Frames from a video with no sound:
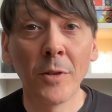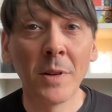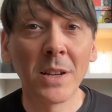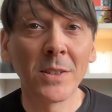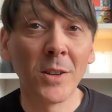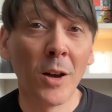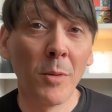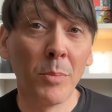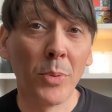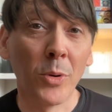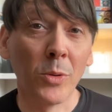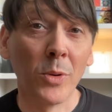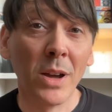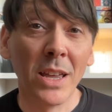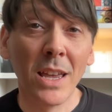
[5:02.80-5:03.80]

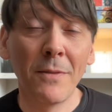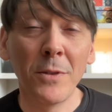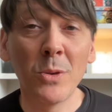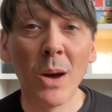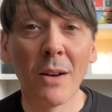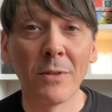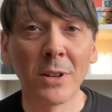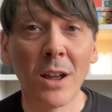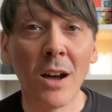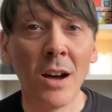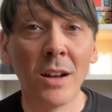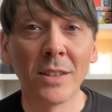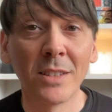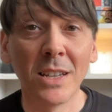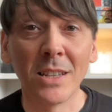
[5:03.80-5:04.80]
example, if you have an
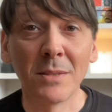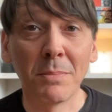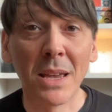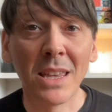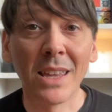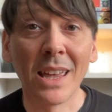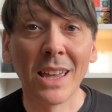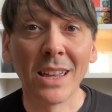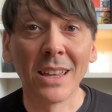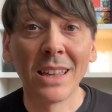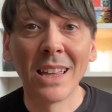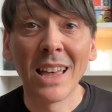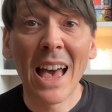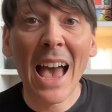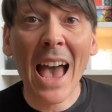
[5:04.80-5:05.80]
artist making
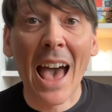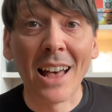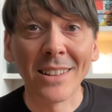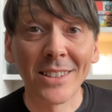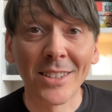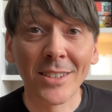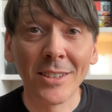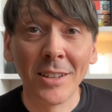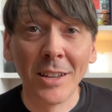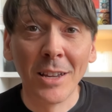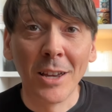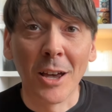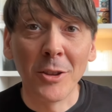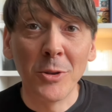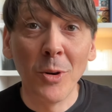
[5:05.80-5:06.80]
hats
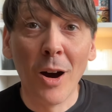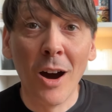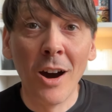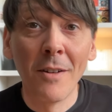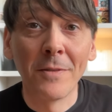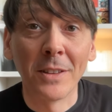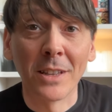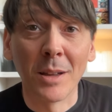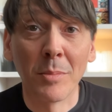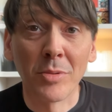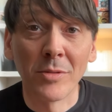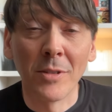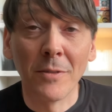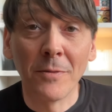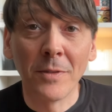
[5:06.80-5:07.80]
and you halve the
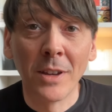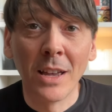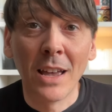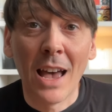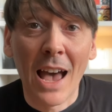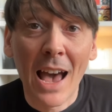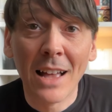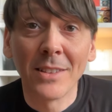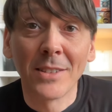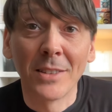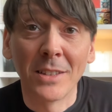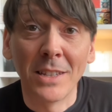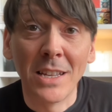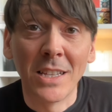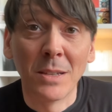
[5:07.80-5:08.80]
number of hats that
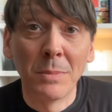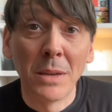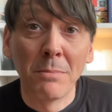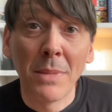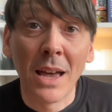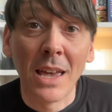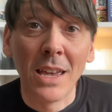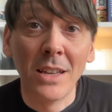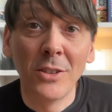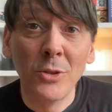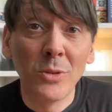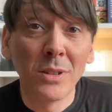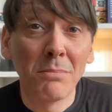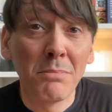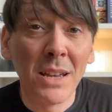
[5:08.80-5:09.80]
need to be made, you
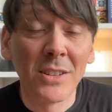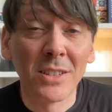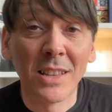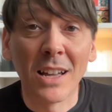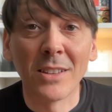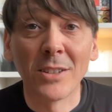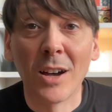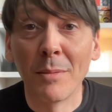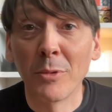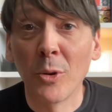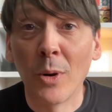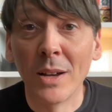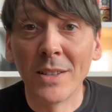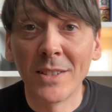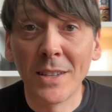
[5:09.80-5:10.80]
can measure that time
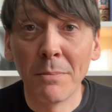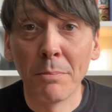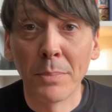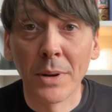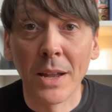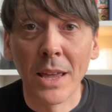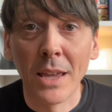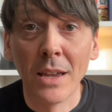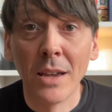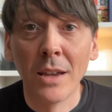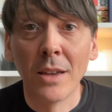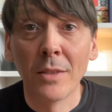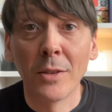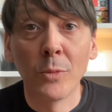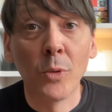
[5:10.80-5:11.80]
quite simply
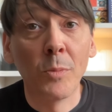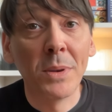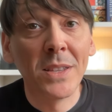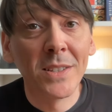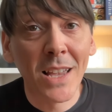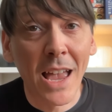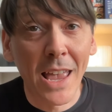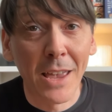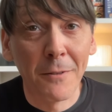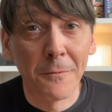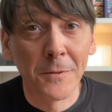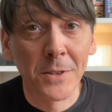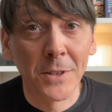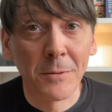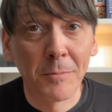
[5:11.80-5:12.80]
that will be
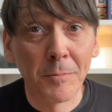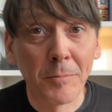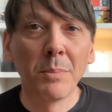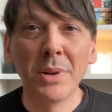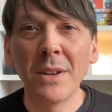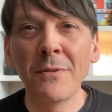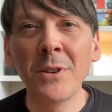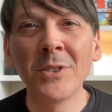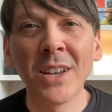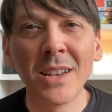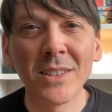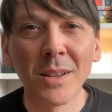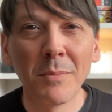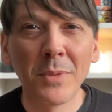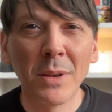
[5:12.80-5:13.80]
saved. But if you take
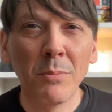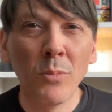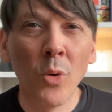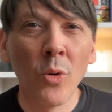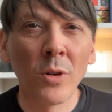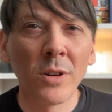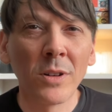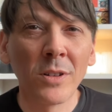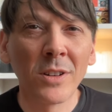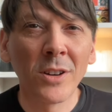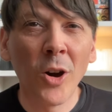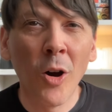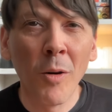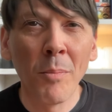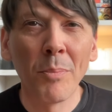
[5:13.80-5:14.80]
something more
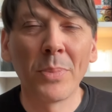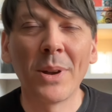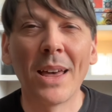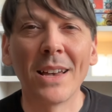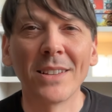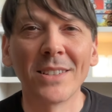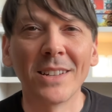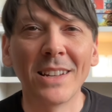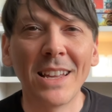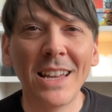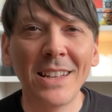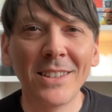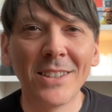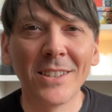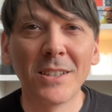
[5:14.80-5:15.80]
complex and
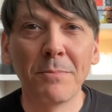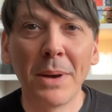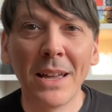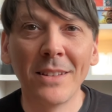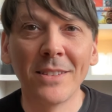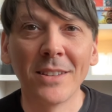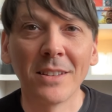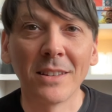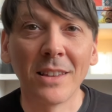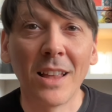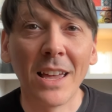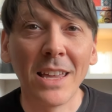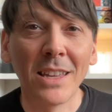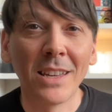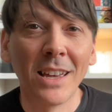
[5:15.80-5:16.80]
interdependent,
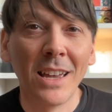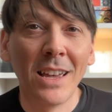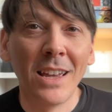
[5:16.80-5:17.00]
like